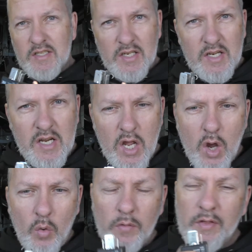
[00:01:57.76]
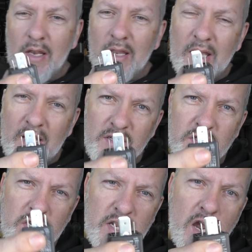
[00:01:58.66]
see with the
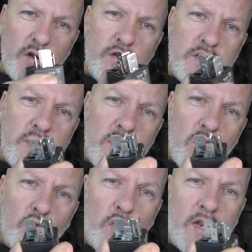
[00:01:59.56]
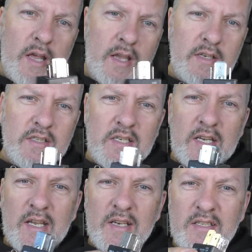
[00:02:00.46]
larger current relays,
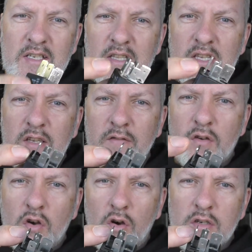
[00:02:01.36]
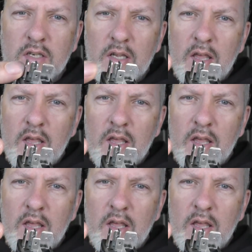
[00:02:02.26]
you're going to see that you've got